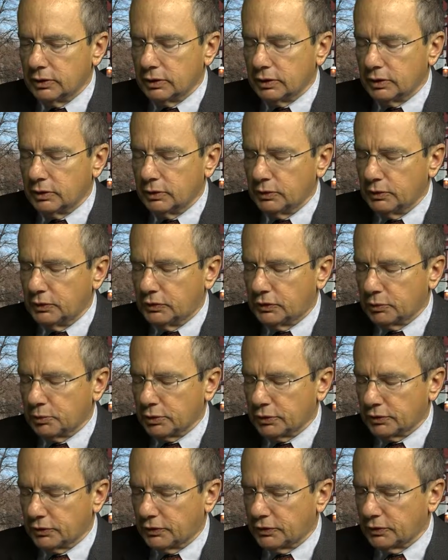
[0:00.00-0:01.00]
Who's the
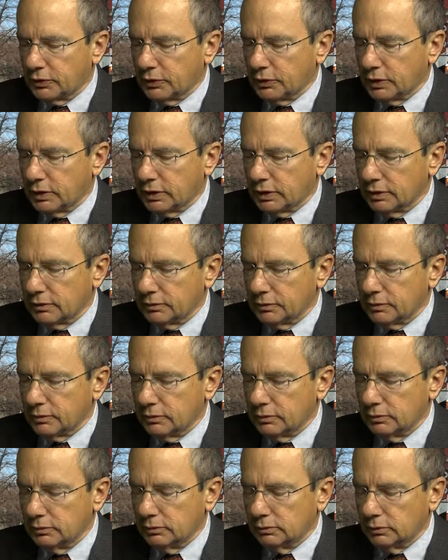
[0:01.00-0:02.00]
person who
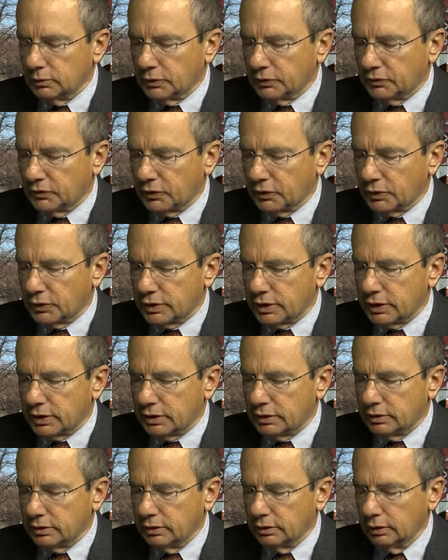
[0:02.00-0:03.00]
was voted
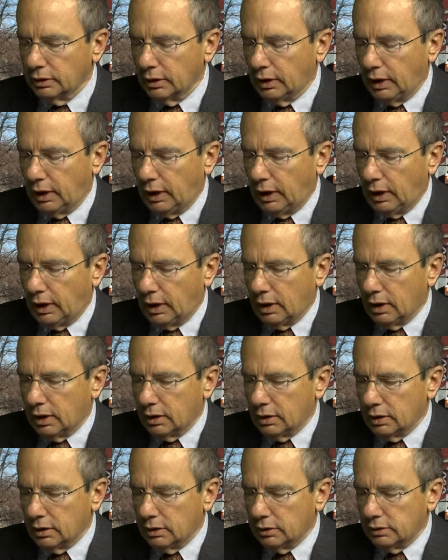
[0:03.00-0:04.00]
in?
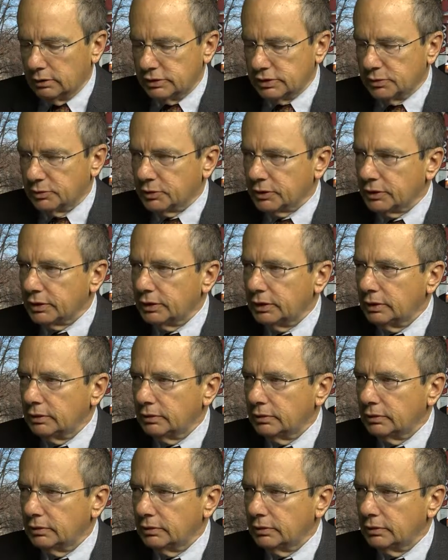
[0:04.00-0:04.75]
Jim Leary?